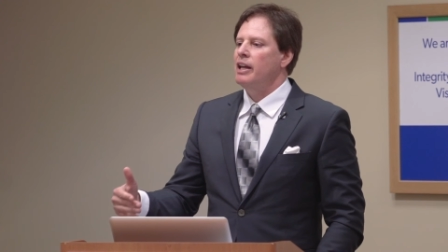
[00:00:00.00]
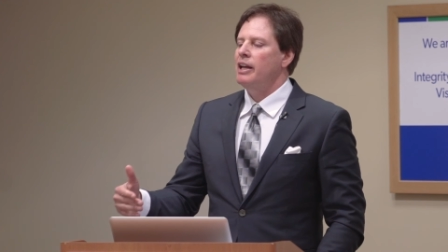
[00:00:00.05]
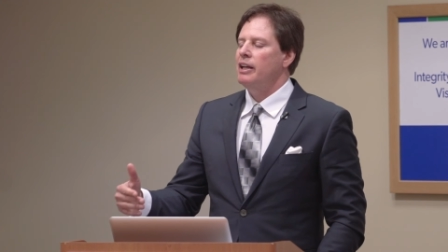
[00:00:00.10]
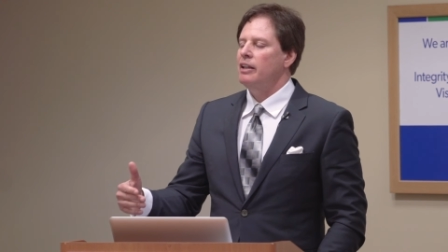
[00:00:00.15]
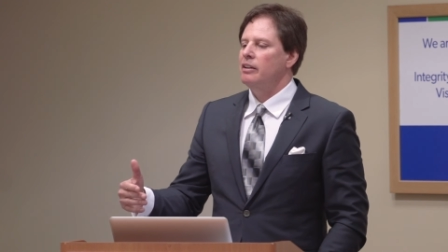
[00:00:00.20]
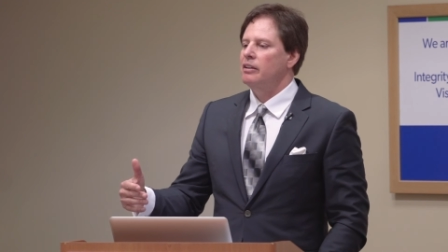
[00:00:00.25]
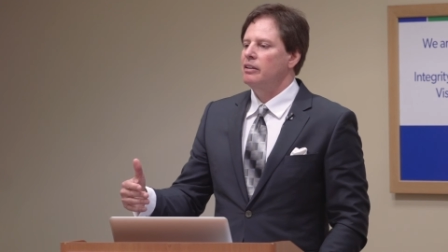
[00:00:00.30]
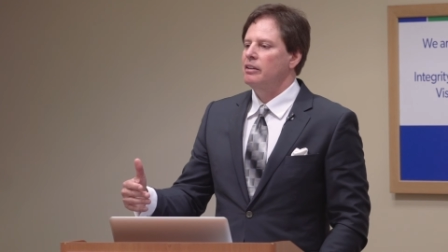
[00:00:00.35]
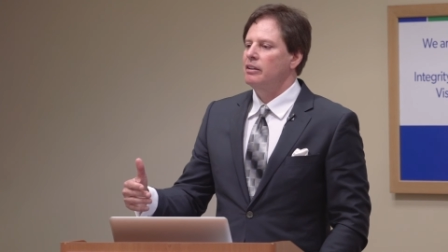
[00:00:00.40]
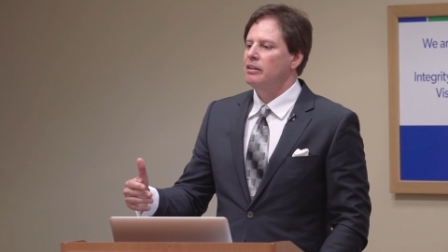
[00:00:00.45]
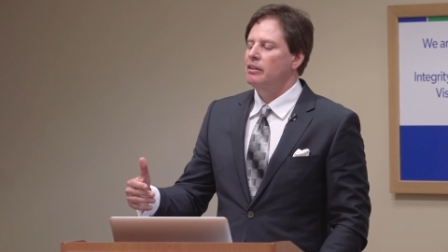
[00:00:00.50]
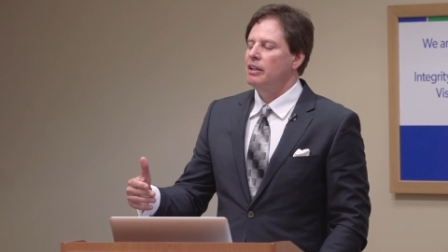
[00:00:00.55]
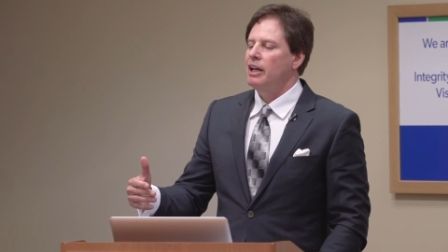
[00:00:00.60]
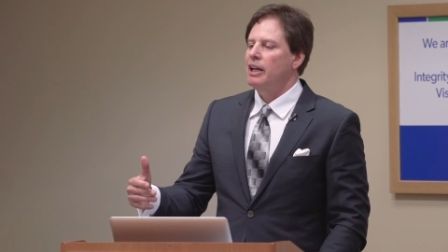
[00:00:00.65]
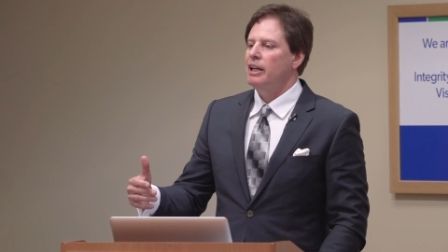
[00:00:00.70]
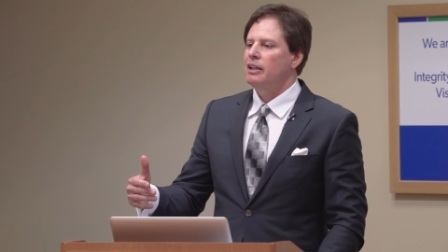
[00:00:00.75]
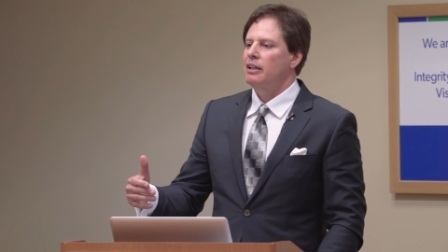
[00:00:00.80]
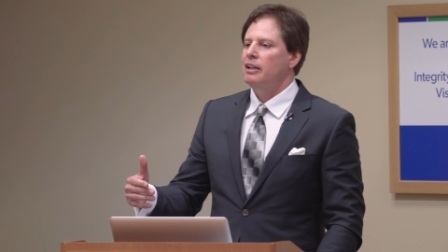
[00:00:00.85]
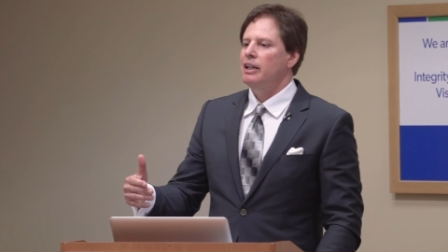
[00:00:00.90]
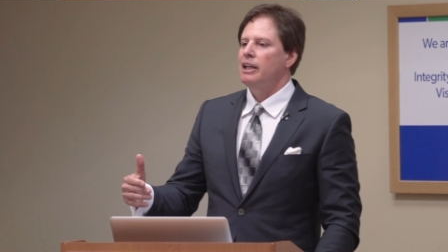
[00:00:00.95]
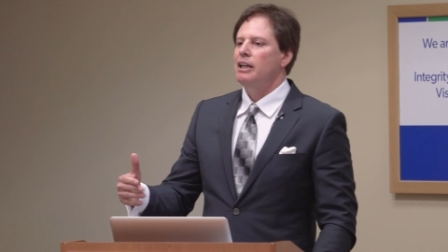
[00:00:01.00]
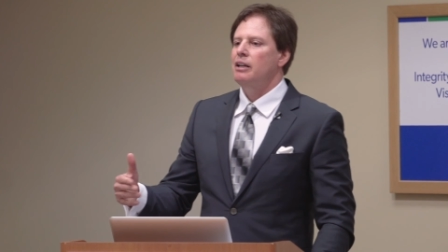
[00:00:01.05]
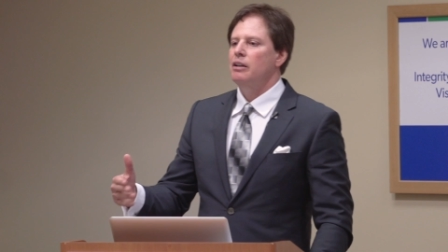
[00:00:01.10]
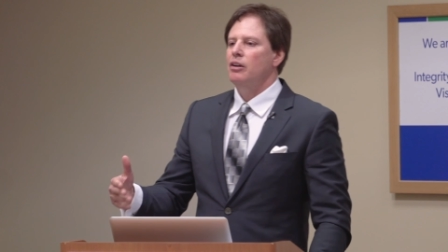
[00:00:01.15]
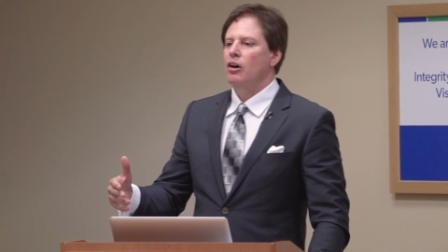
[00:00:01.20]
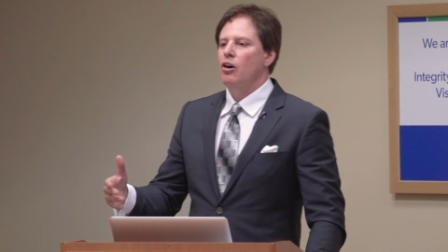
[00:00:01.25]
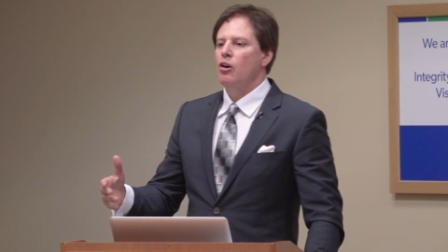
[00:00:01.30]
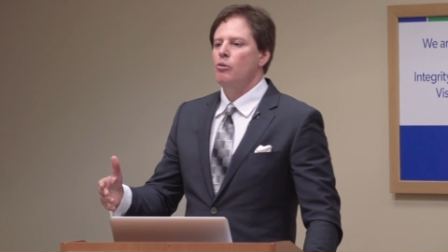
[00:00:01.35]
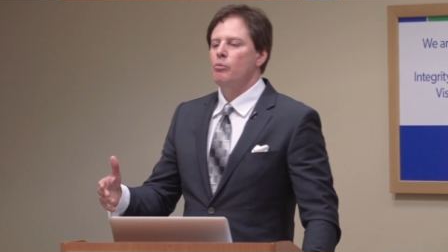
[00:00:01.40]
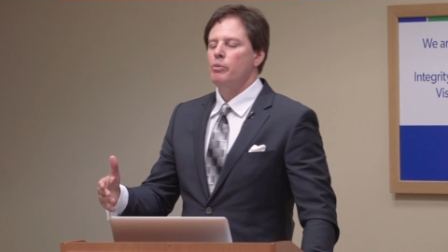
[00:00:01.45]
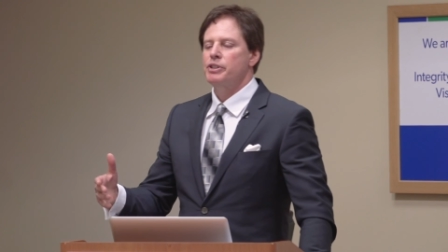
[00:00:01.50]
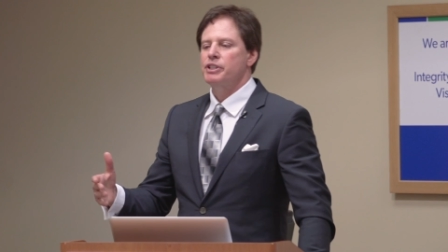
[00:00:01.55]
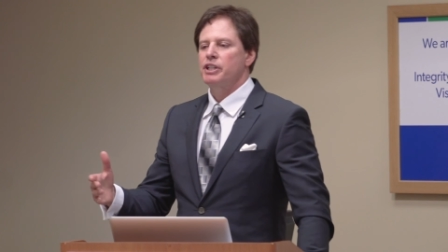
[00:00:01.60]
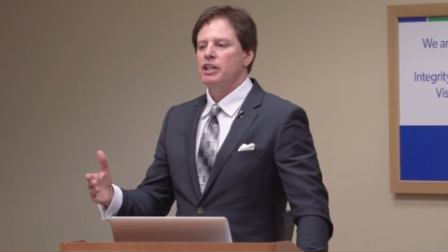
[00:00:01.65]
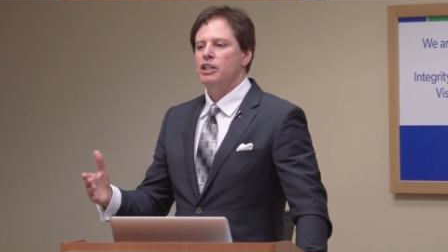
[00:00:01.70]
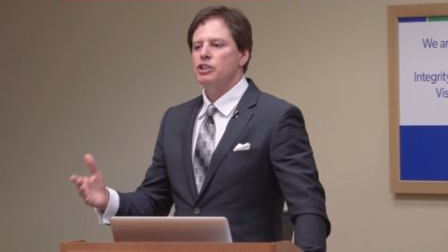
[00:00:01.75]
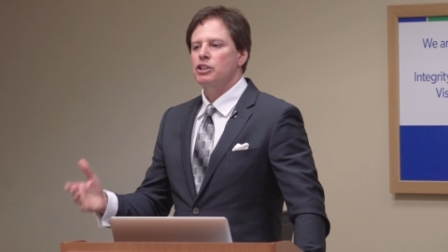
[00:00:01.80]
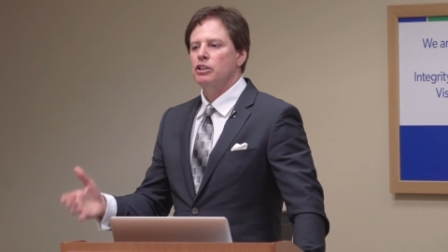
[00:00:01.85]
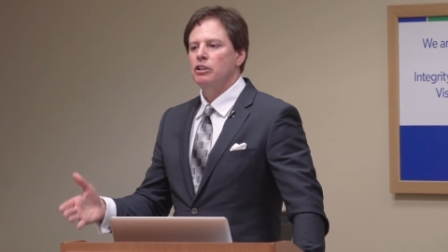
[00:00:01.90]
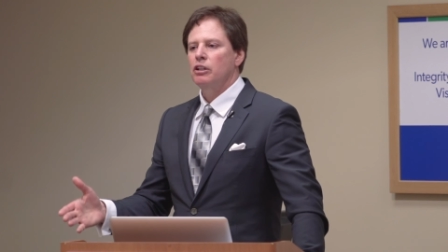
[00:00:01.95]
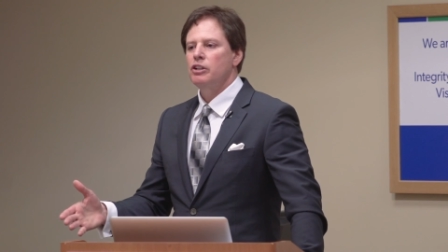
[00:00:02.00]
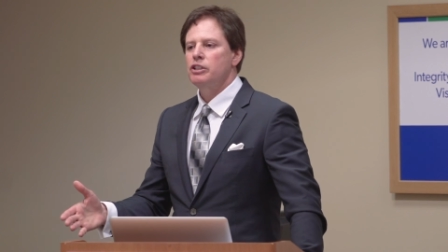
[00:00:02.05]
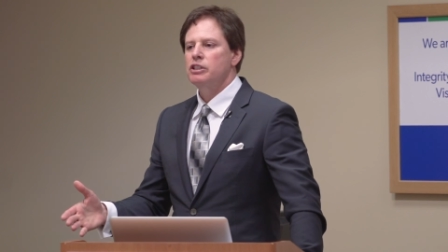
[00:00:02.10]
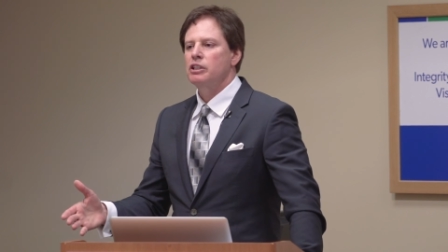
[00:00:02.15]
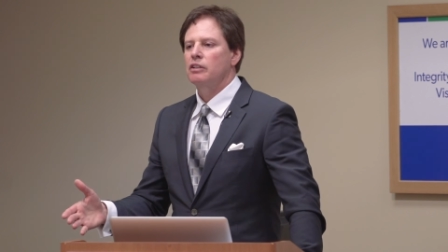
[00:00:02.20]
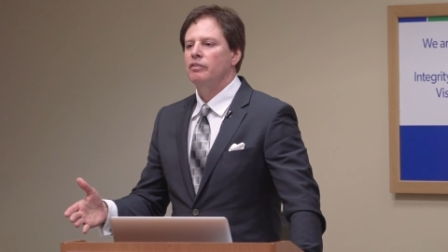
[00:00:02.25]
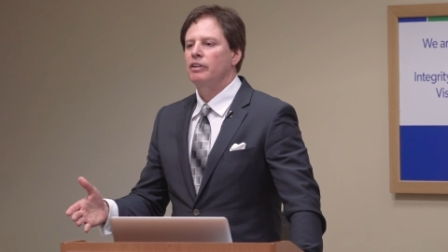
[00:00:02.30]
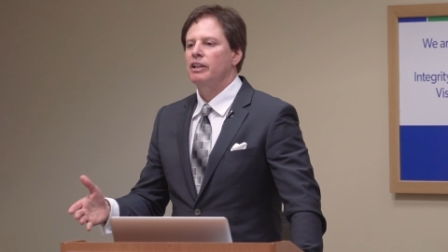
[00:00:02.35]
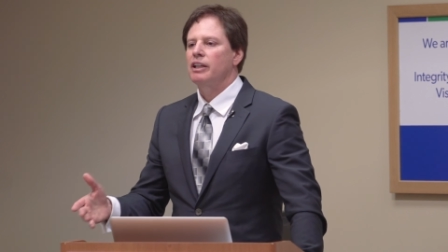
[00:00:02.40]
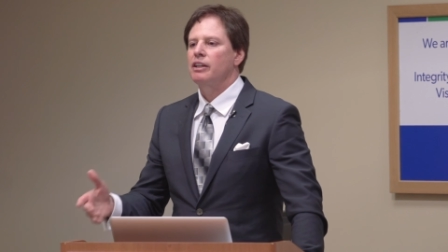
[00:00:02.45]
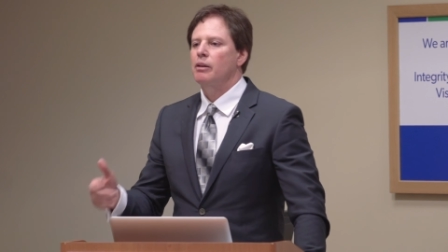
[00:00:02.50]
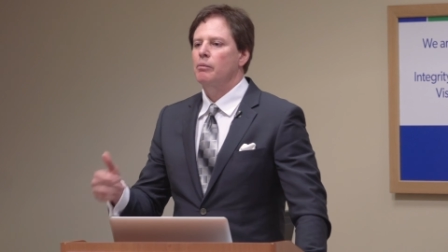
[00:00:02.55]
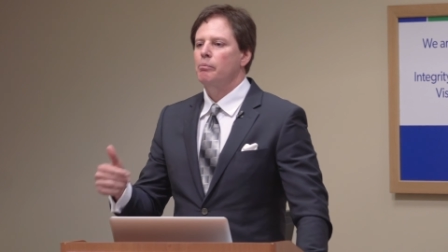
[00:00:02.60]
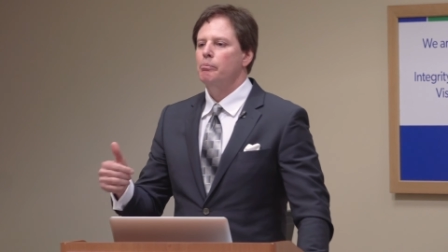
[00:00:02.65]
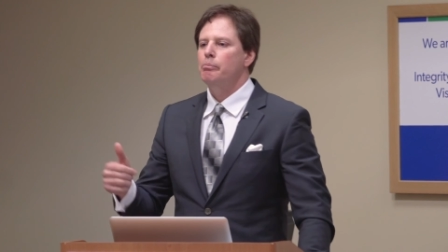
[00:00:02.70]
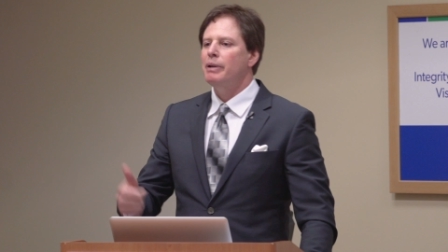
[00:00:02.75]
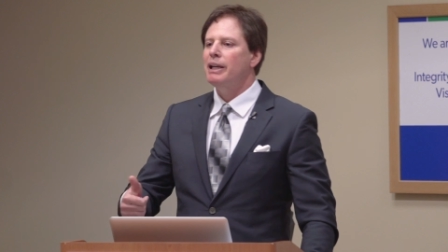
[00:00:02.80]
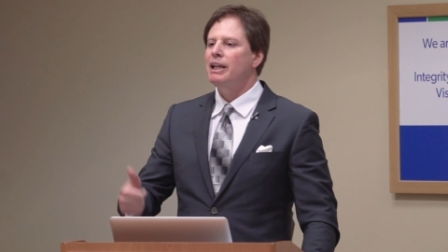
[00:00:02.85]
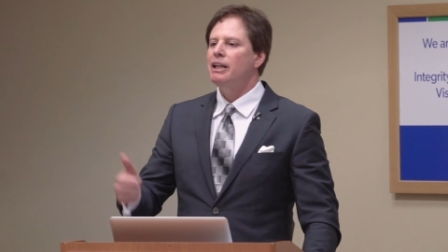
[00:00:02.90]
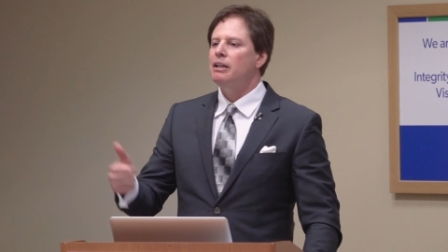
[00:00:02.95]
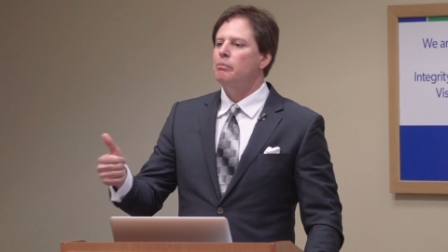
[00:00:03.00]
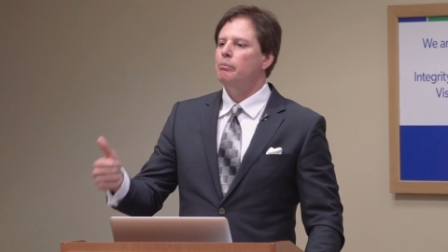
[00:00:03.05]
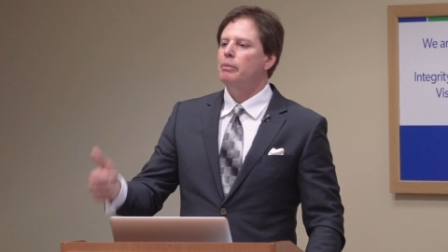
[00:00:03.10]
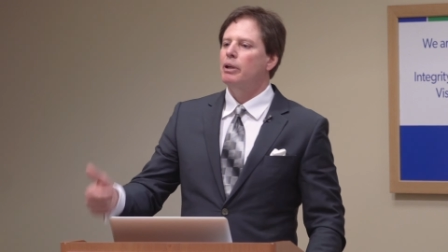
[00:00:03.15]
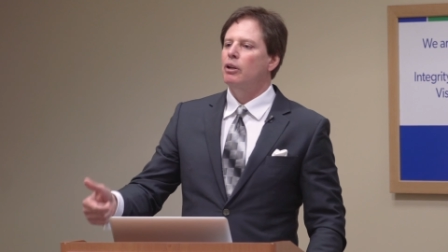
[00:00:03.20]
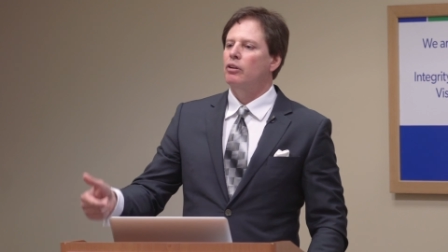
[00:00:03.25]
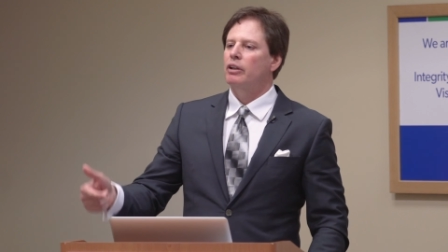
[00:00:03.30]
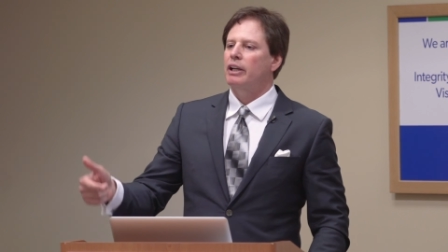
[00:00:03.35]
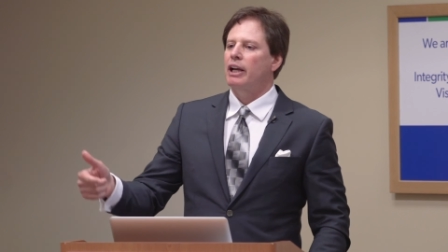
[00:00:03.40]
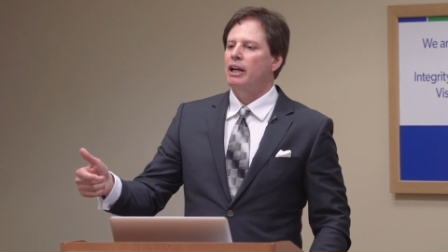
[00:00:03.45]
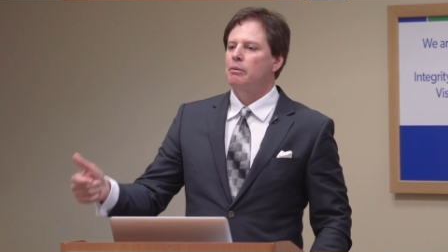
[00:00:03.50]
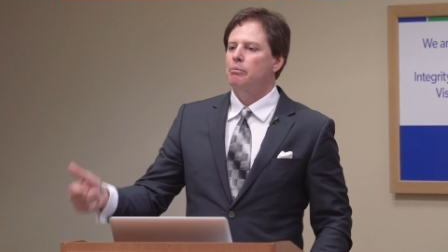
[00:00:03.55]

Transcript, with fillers: They, they eat almost exclusively the meat, milk,